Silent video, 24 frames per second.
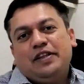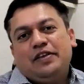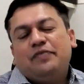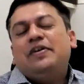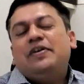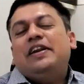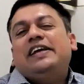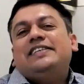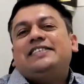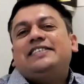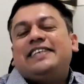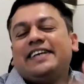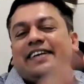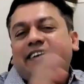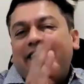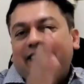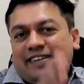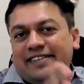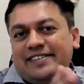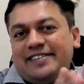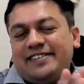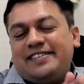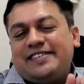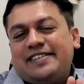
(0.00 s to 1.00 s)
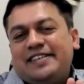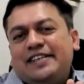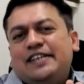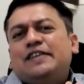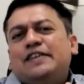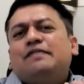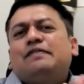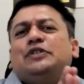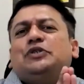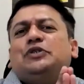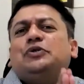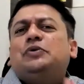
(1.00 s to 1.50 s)
When I say rest,
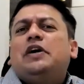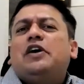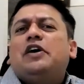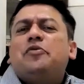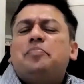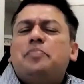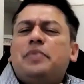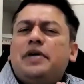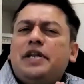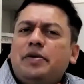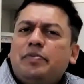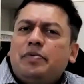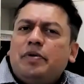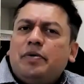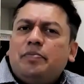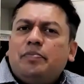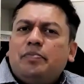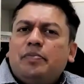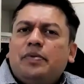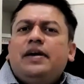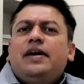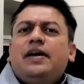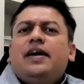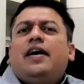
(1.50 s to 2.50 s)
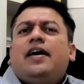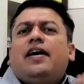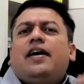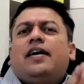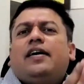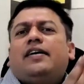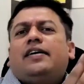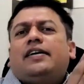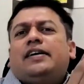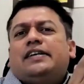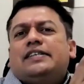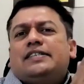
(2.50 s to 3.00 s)
we should have minimum
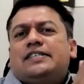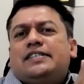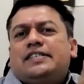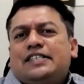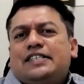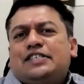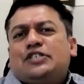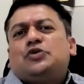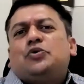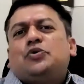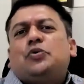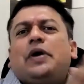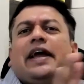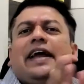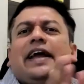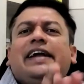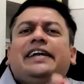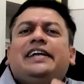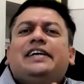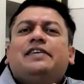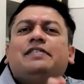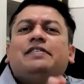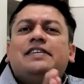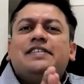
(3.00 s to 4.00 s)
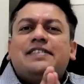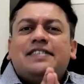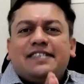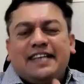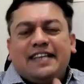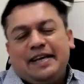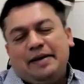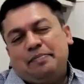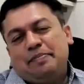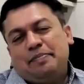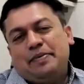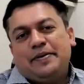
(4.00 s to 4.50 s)
6 to 8 hours
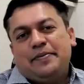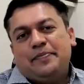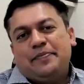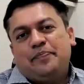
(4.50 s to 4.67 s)
sleep.